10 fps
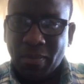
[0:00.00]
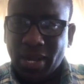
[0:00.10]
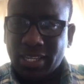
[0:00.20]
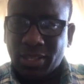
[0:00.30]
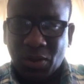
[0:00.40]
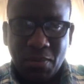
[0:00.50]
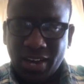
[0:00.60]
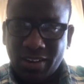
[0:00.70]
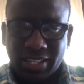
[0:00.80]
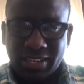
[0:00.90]
but the
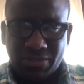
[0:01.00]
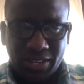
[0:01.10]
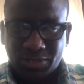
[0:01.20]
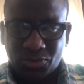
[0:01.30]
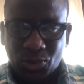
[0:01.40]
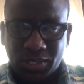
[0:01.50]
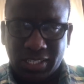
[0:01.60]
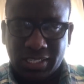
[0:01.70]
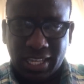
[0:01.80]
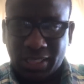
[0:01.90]
commander of the Defense
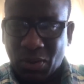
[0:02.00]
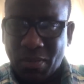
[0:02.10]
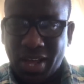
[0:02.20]
Forces and the